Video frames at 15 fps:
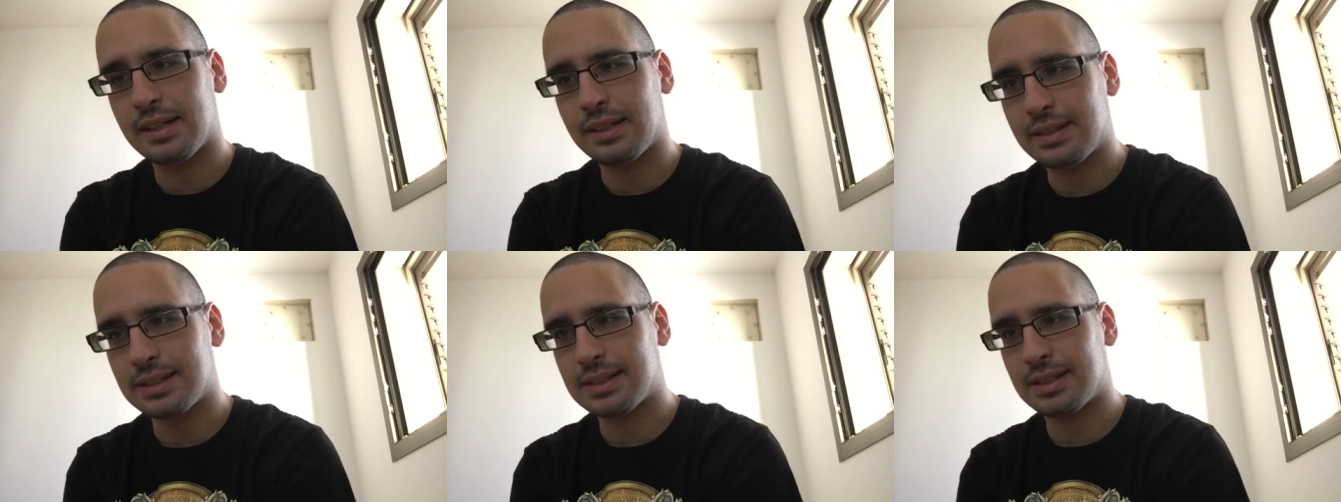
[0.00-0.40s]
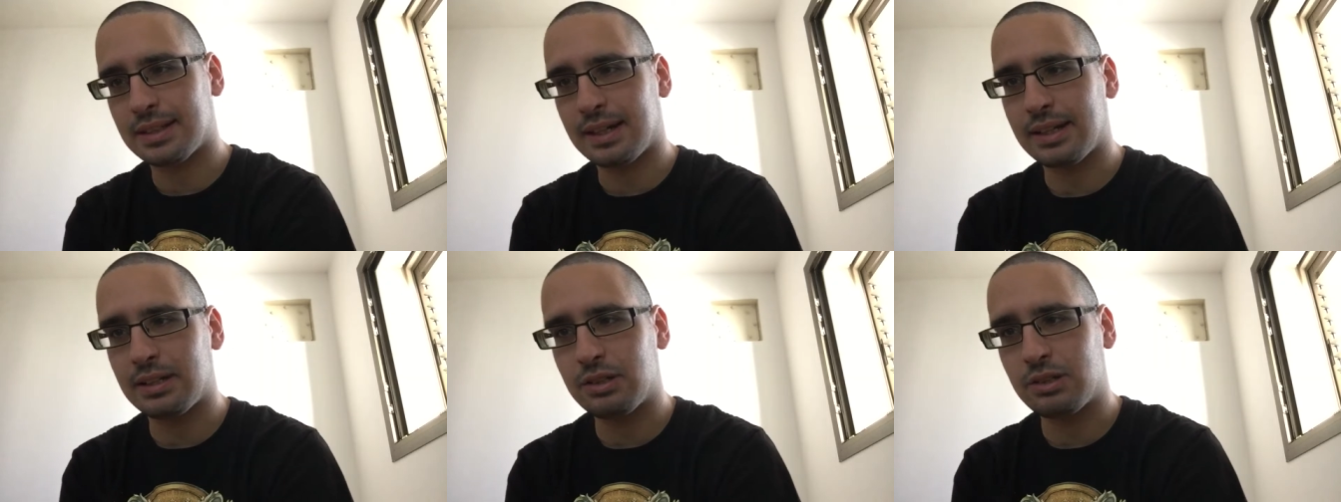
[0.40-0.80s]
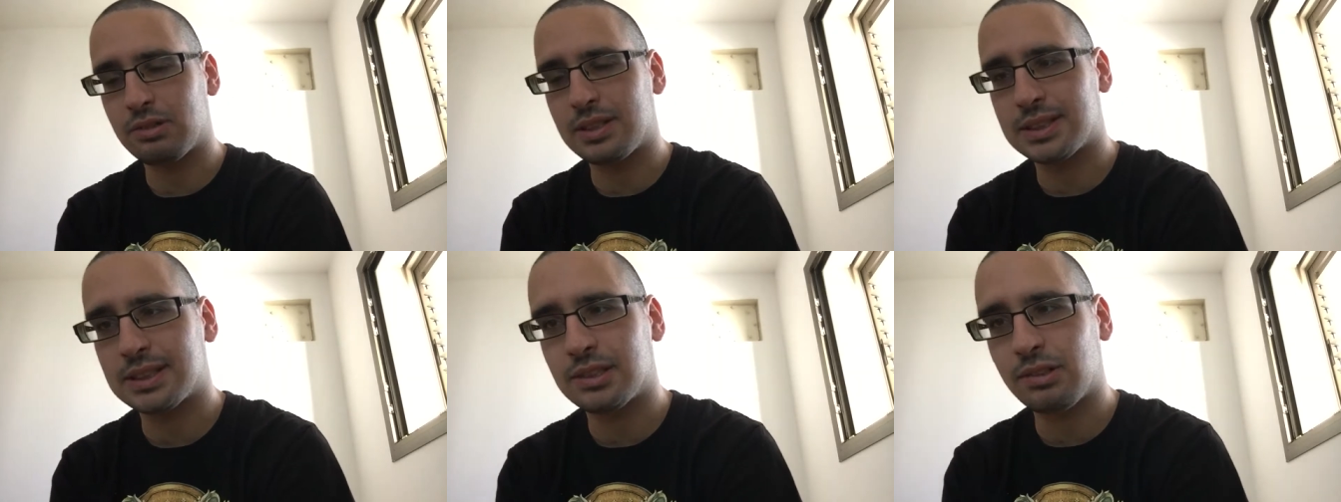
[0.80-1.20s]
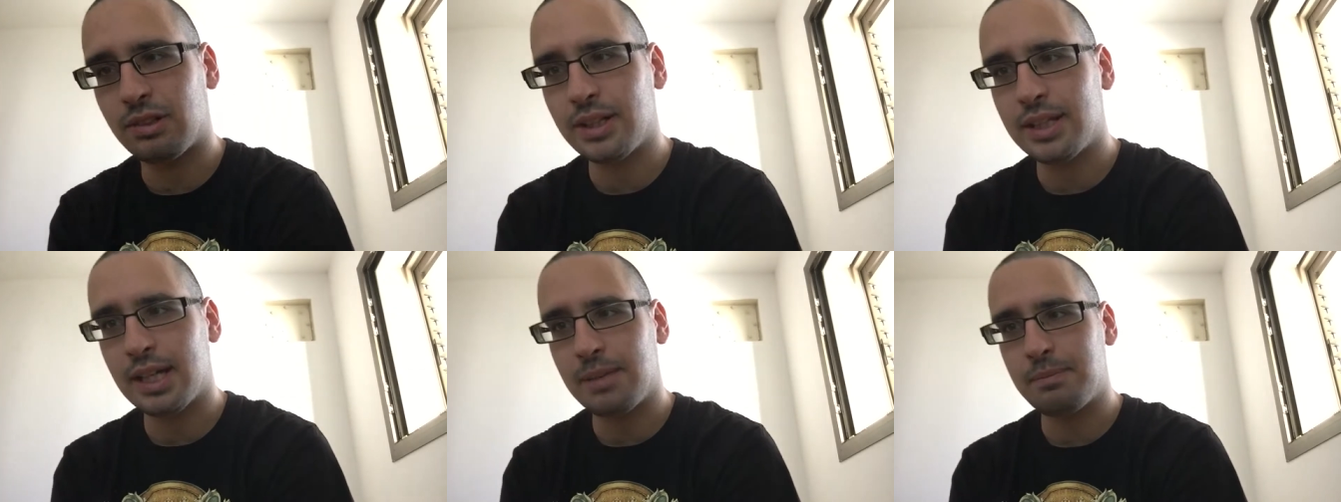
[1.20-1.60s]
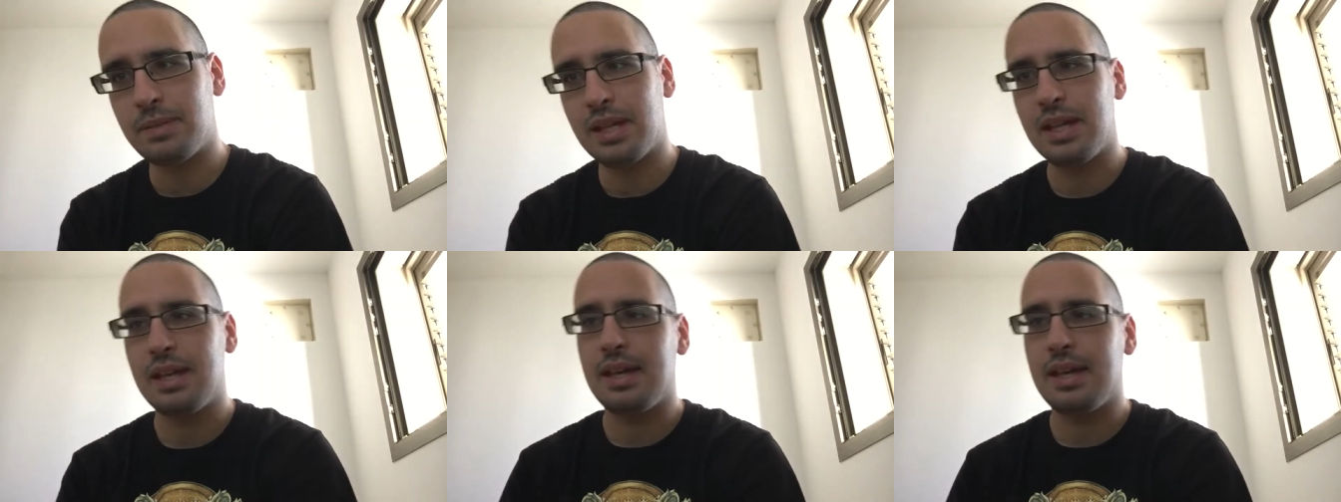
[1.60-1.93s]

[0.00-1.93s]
are trying to destroy them